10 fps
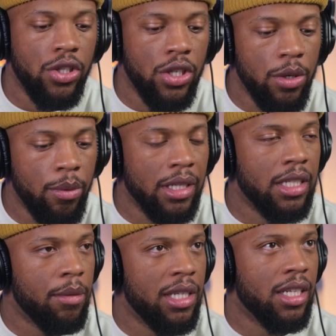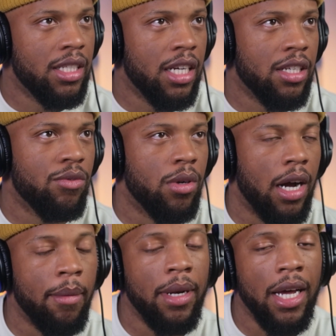wants it to be successful. I'm
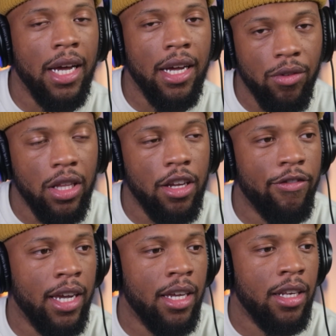not really a fan